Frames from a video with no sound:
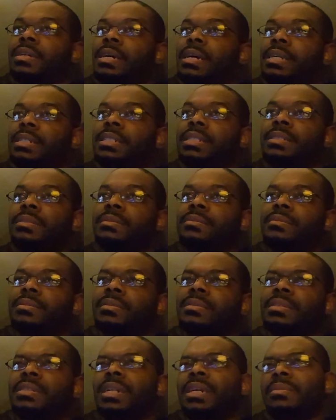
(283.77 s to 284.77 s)
I didn't
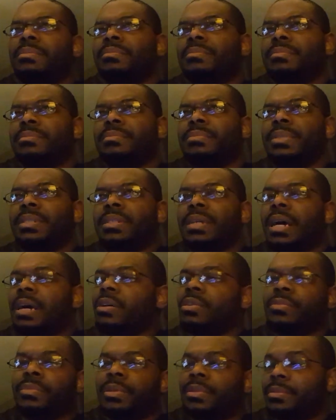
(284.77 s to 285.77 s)
did I beat
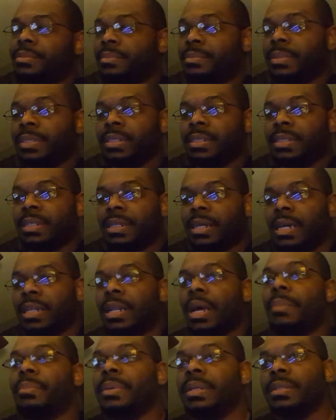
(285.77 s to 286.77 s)
I don't remember beat it.
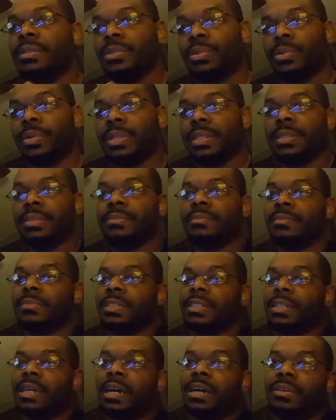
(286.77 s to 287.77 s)
I, I beat three
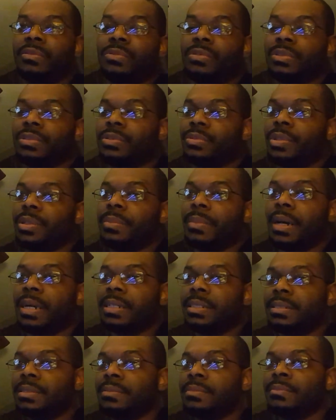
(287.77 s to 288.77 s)
God of War three, but I
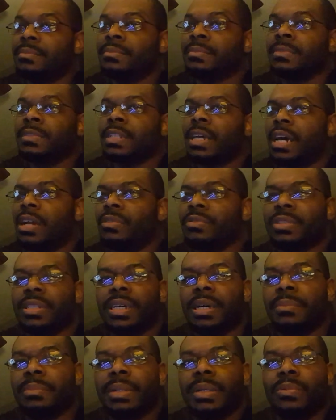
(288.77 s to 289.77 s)
didn't. I don't
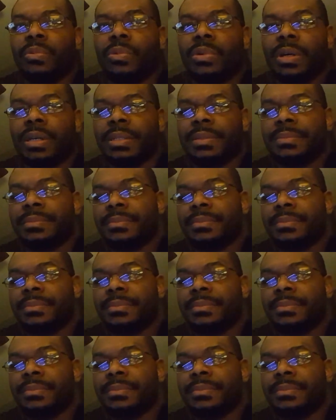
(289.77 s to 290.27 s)
think I beat one.